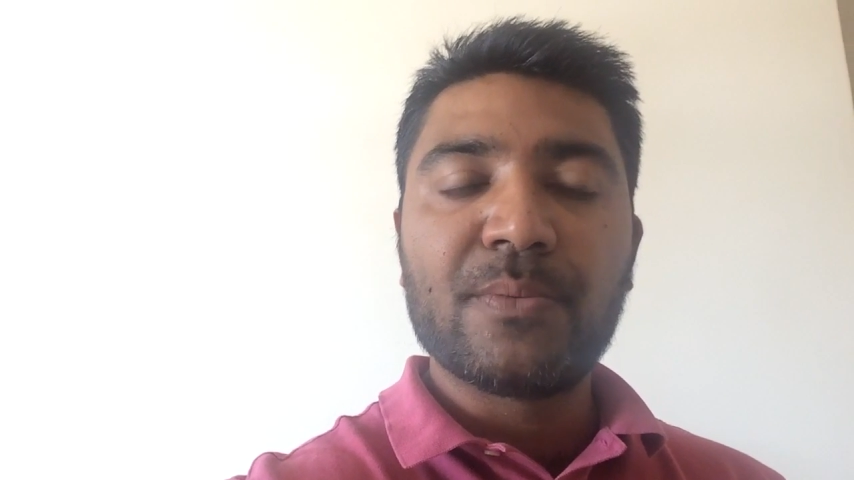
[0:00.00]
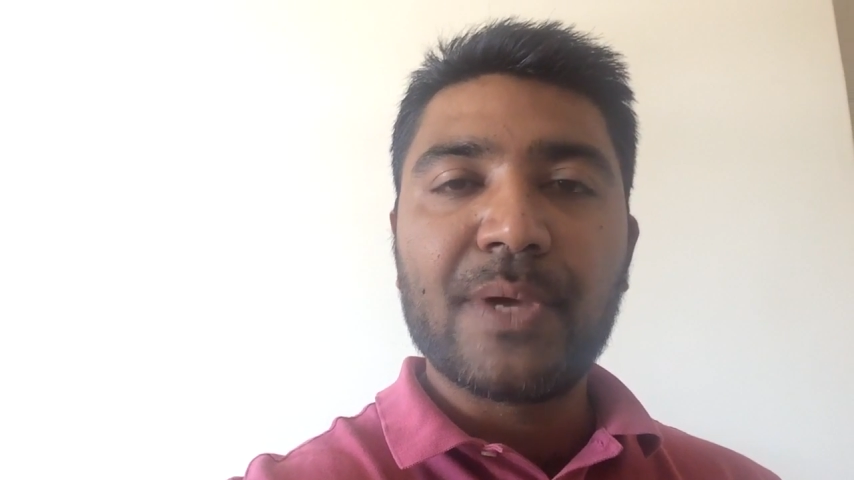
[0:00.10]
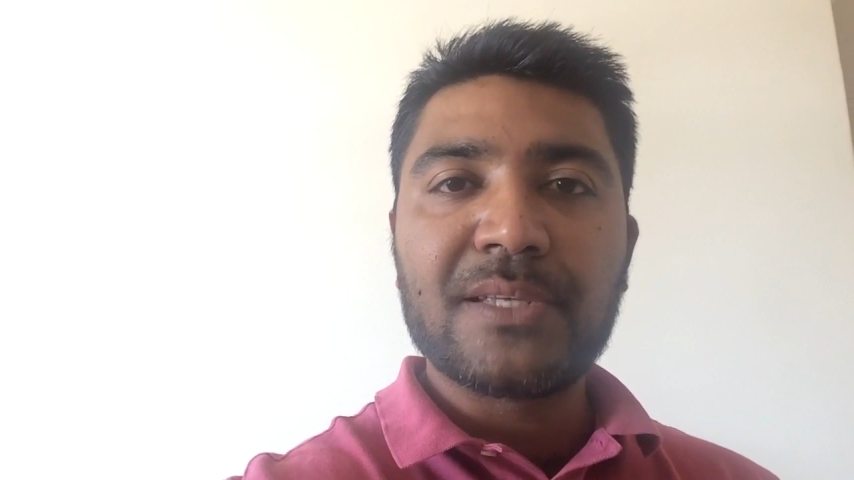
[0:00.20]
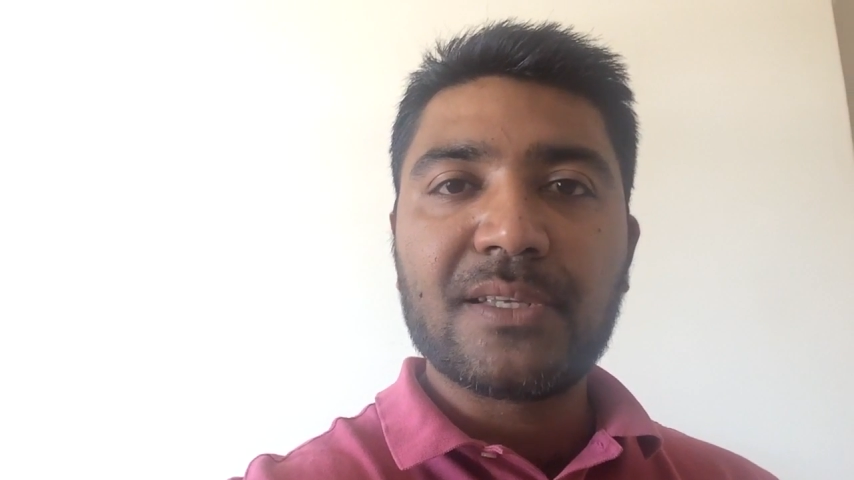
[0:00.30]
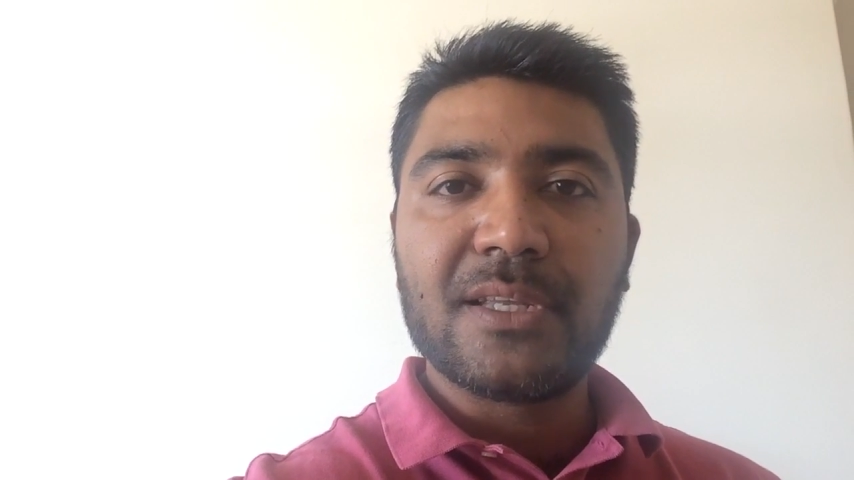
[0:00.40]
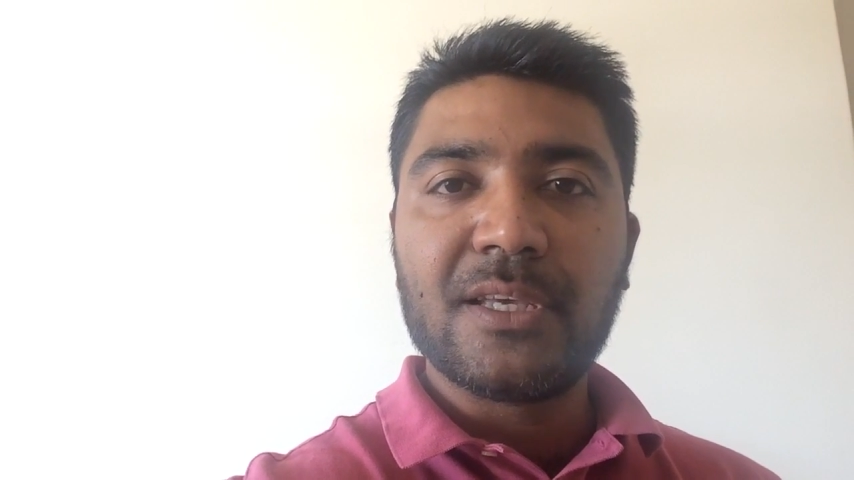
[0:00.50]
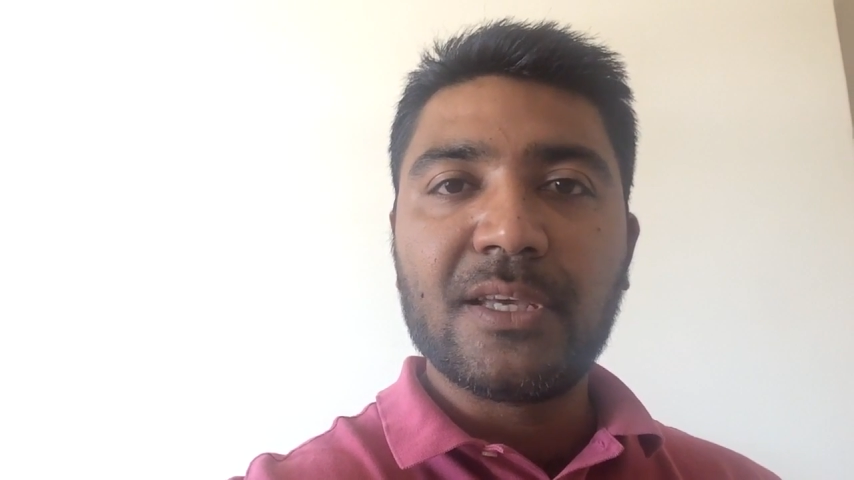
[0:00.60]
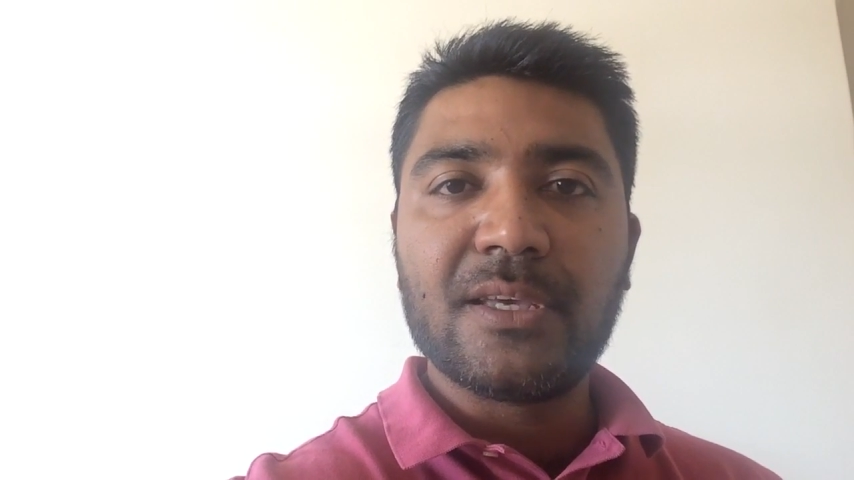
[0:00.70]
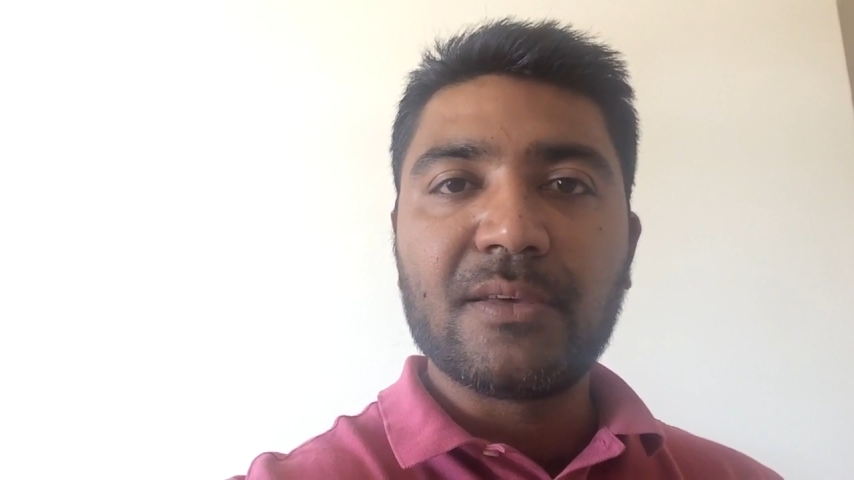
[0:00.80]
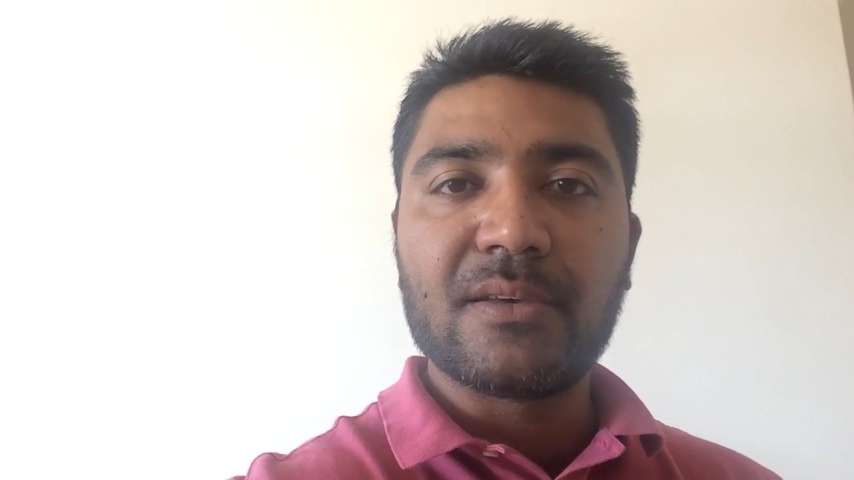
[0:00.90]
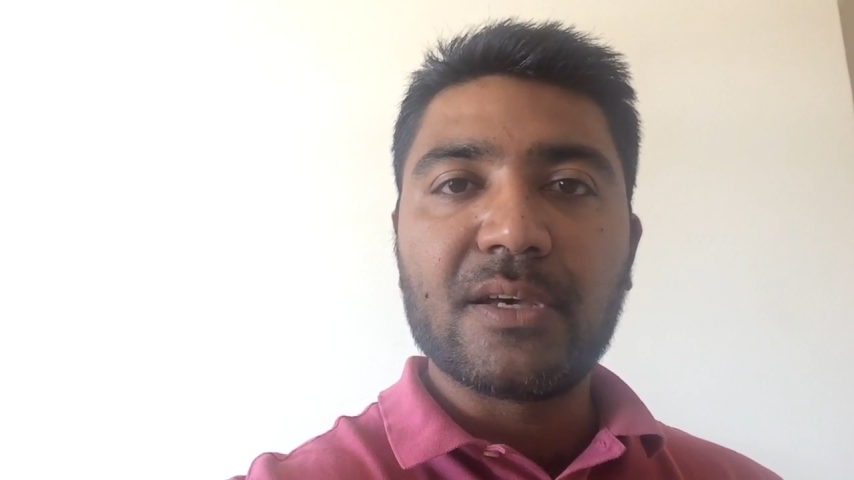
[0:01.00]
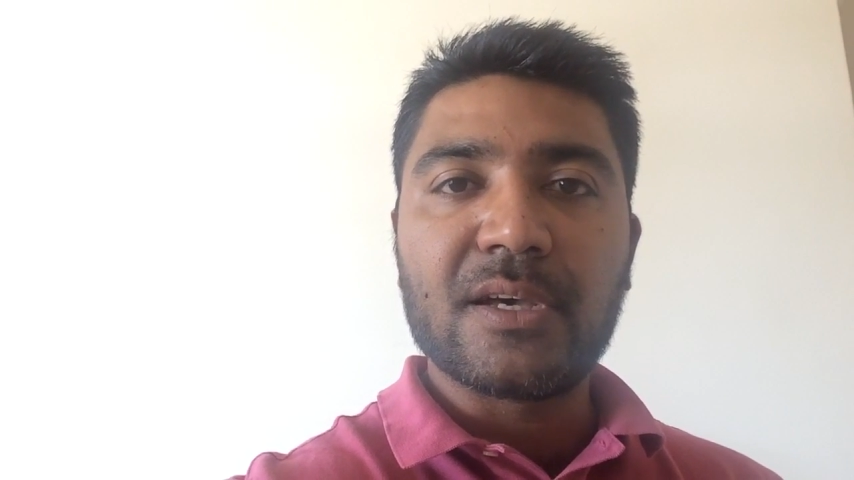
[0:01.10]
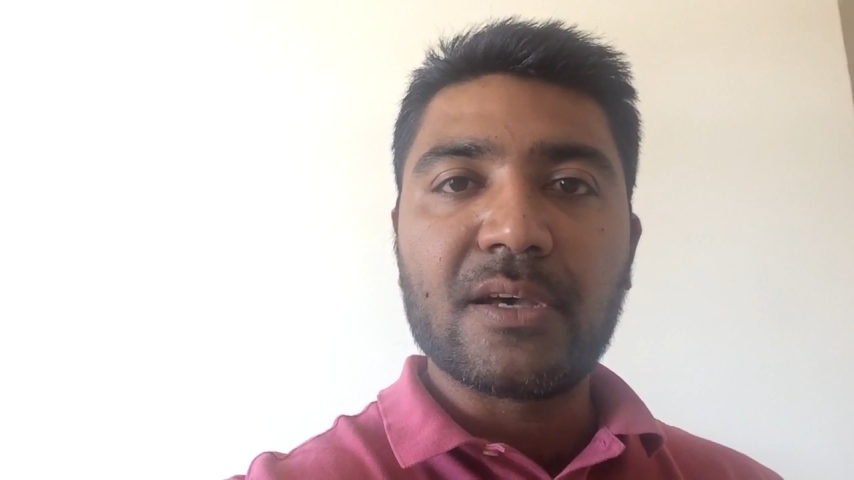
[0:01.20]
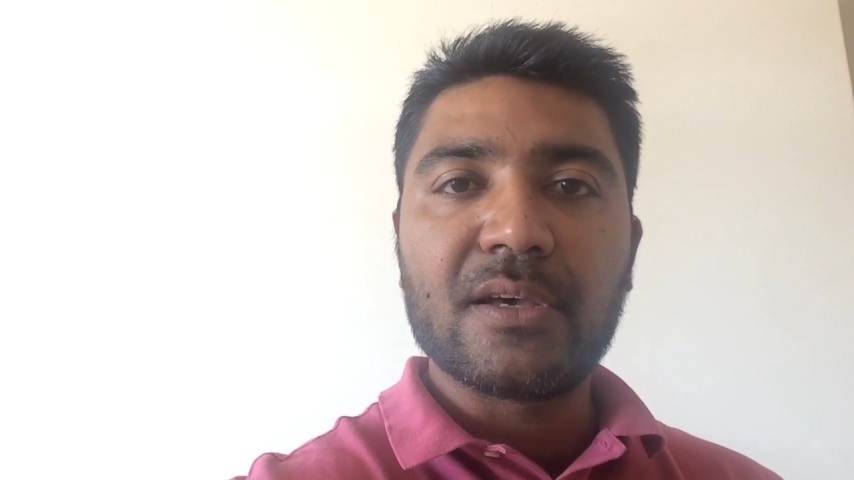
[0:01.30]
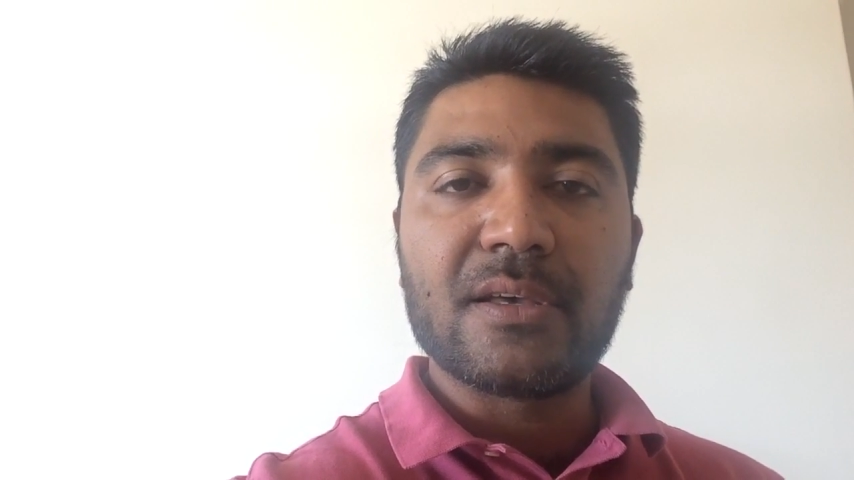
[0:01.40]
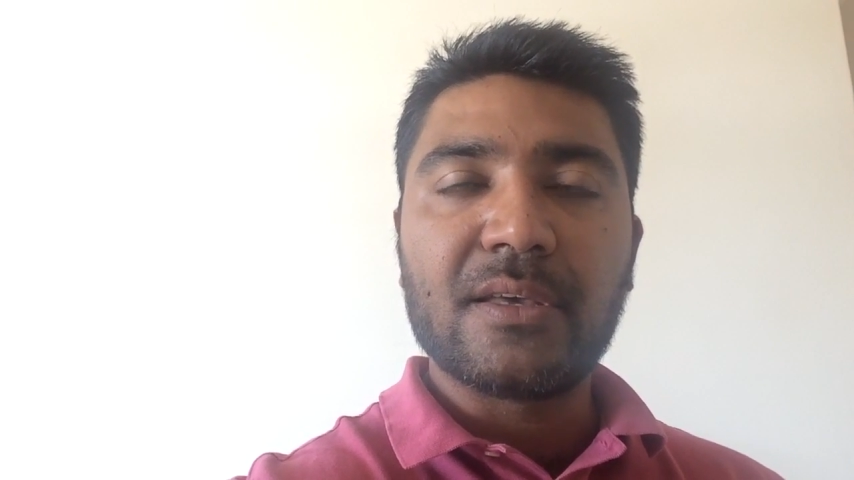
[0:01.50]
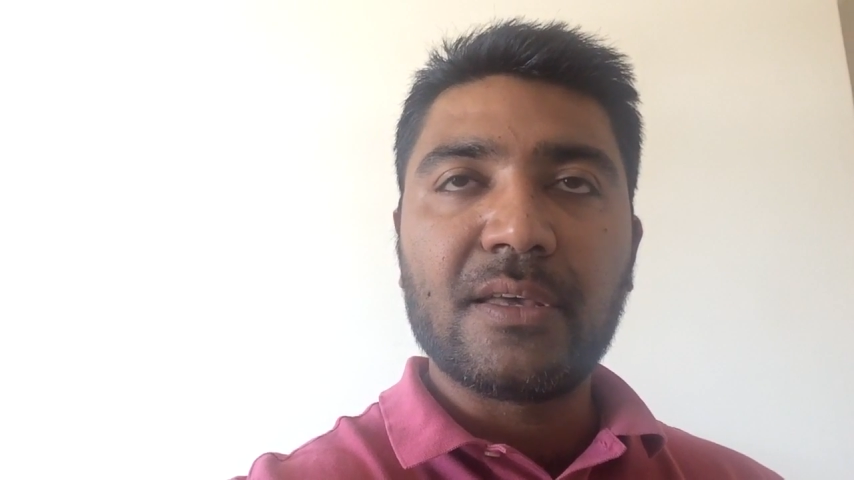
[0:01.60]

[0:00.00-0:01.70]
basically uh,